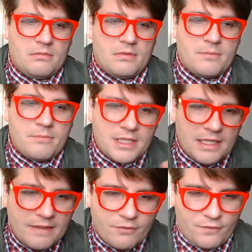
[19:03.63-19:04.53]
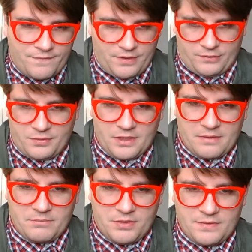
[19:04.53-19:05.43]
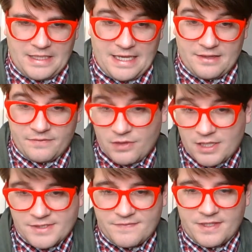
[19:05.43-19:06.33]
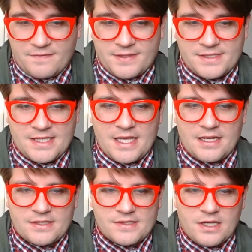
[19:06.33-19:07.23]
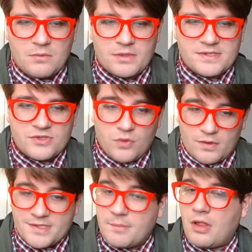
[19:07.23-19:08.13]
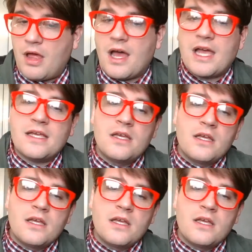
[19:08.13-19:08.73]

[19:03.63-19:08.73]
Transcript: The medieval filtering of beauty and the philosophy of aesthetics uh, was in short supply.